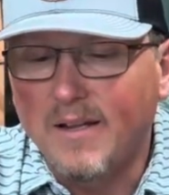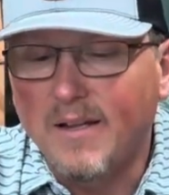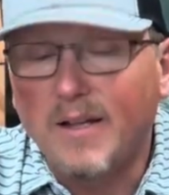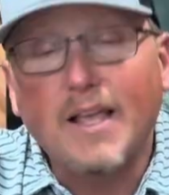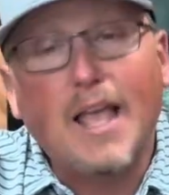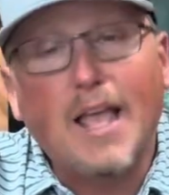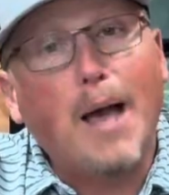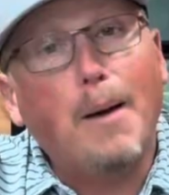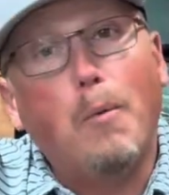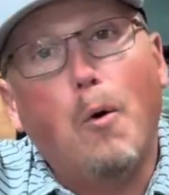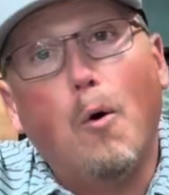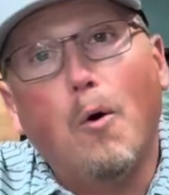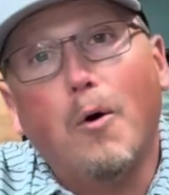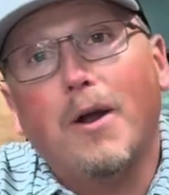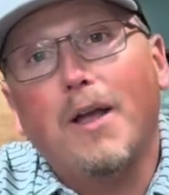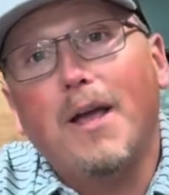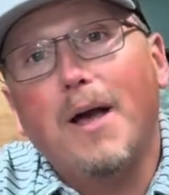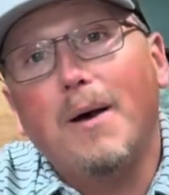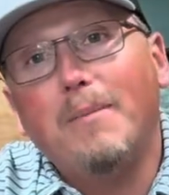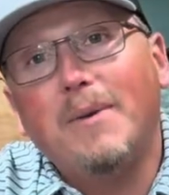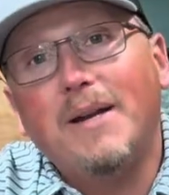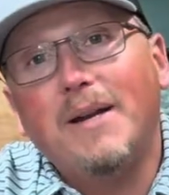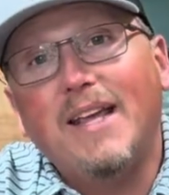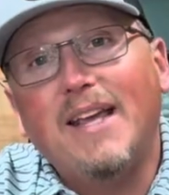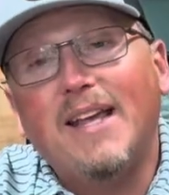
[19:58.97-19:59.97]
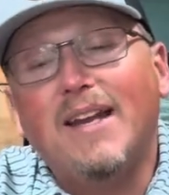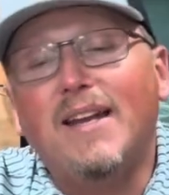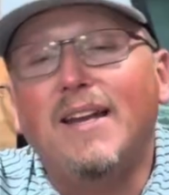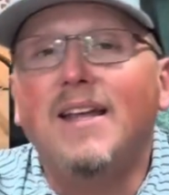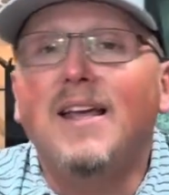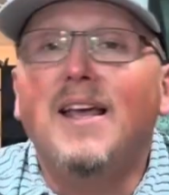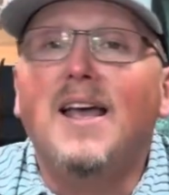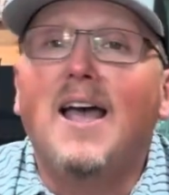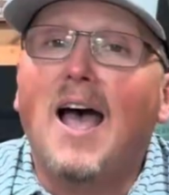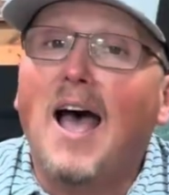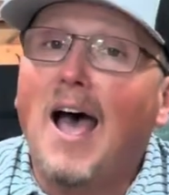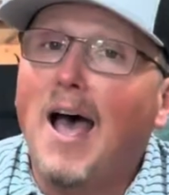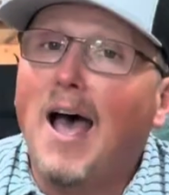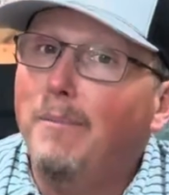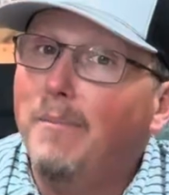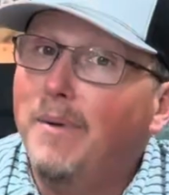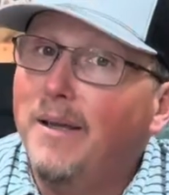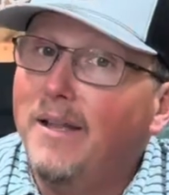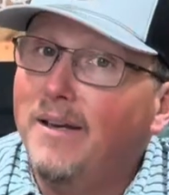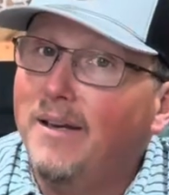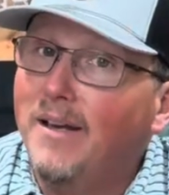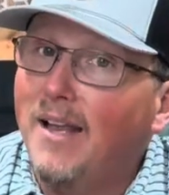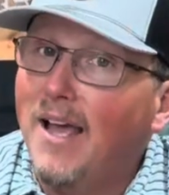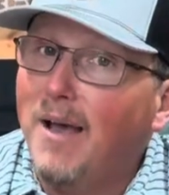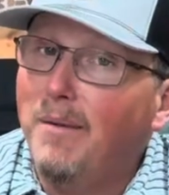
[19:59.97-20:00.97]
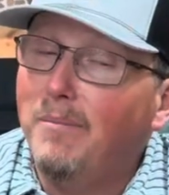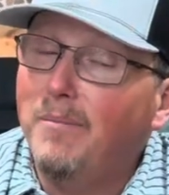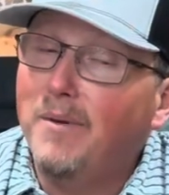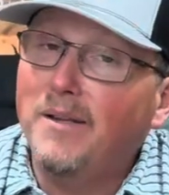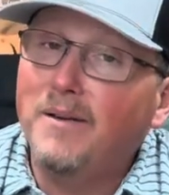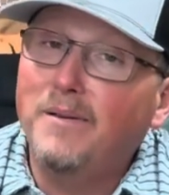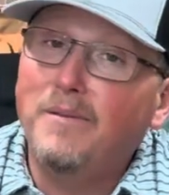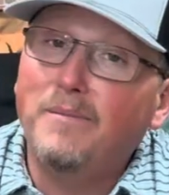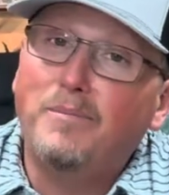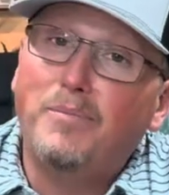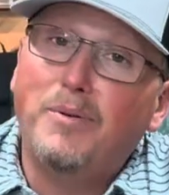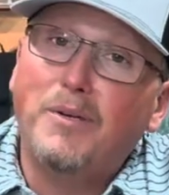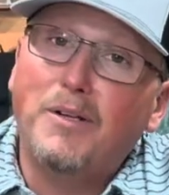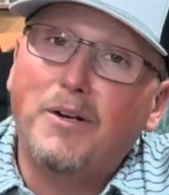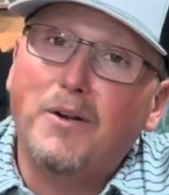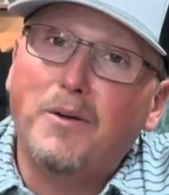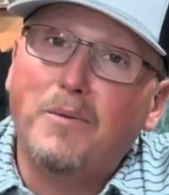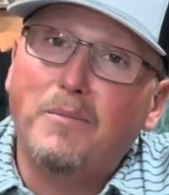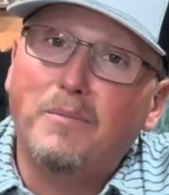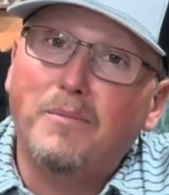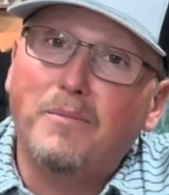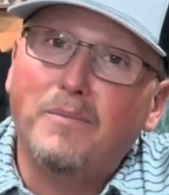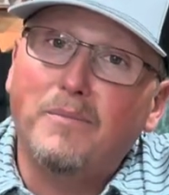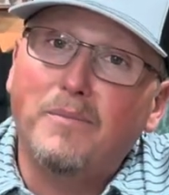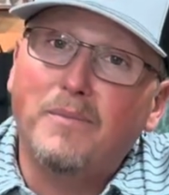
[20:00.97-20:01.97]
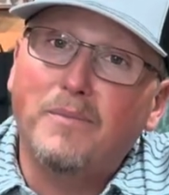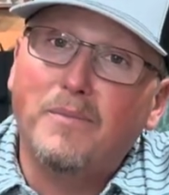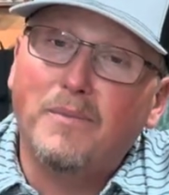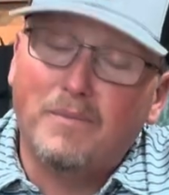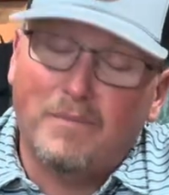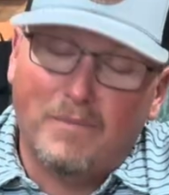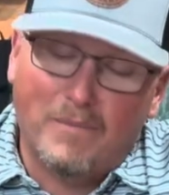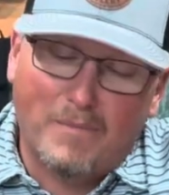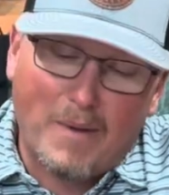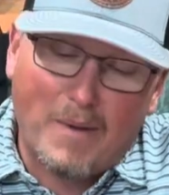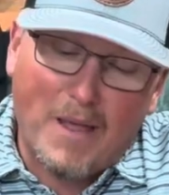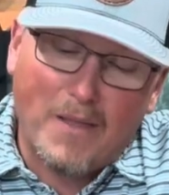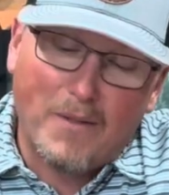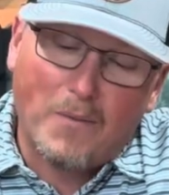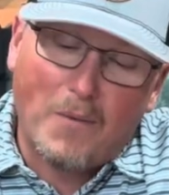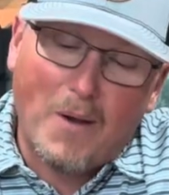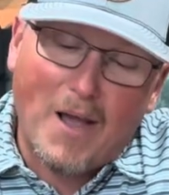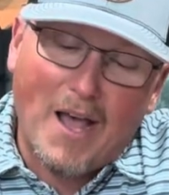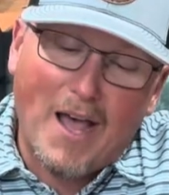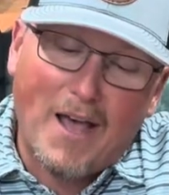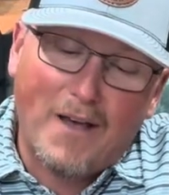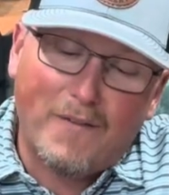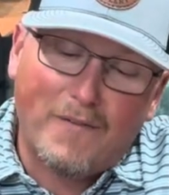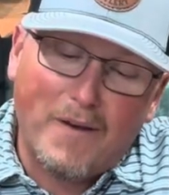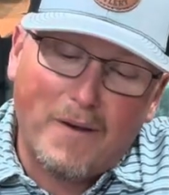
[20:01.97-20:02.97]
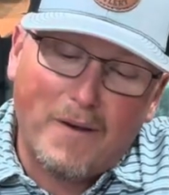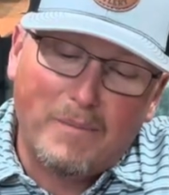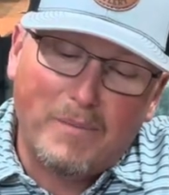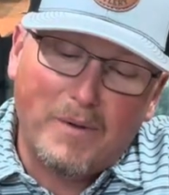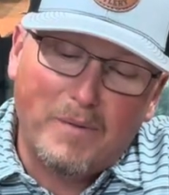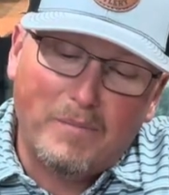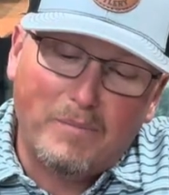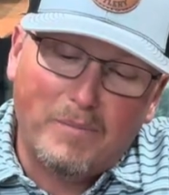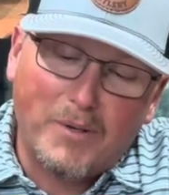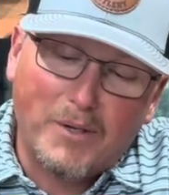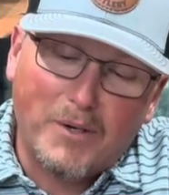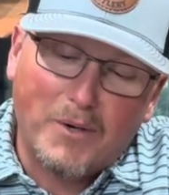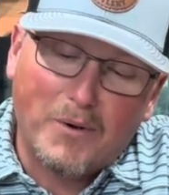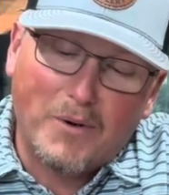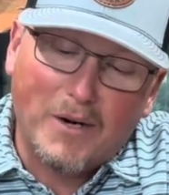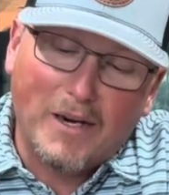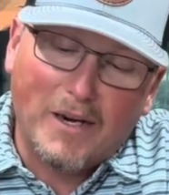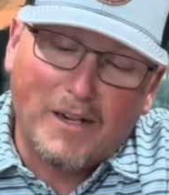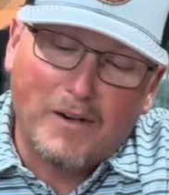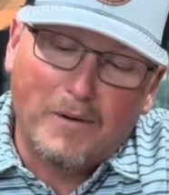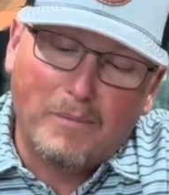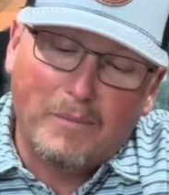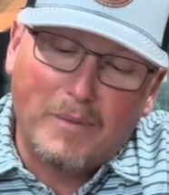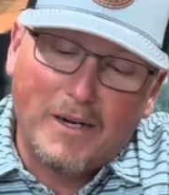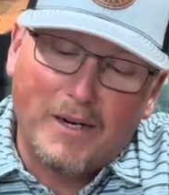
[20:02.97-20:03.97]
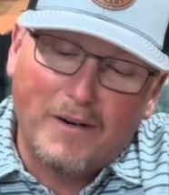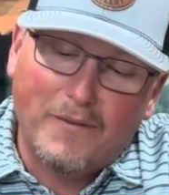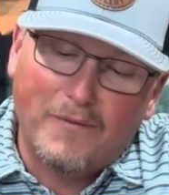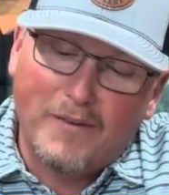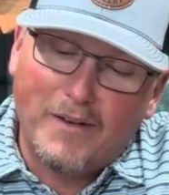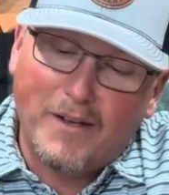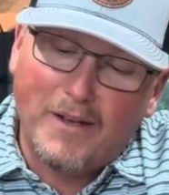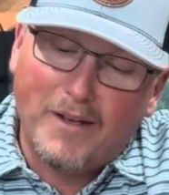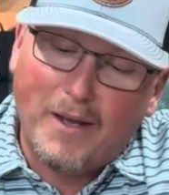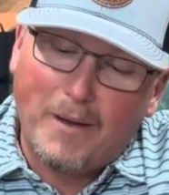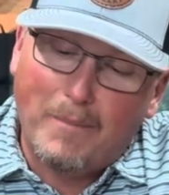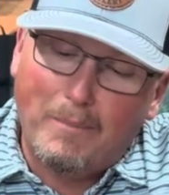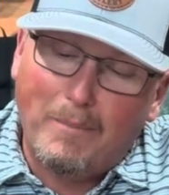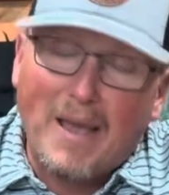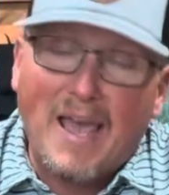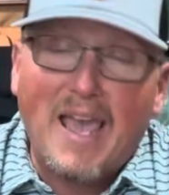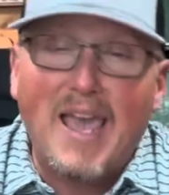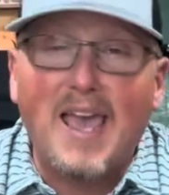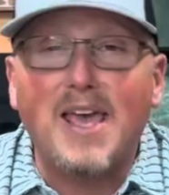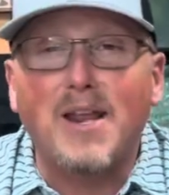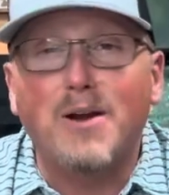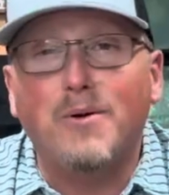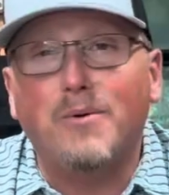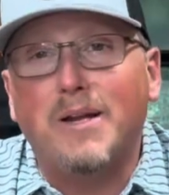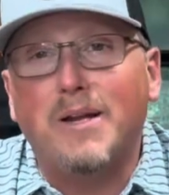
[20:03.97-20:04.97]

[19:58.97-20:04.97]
Got more coming in. I've been put on by the wife. I've been put on a little bit of a ban on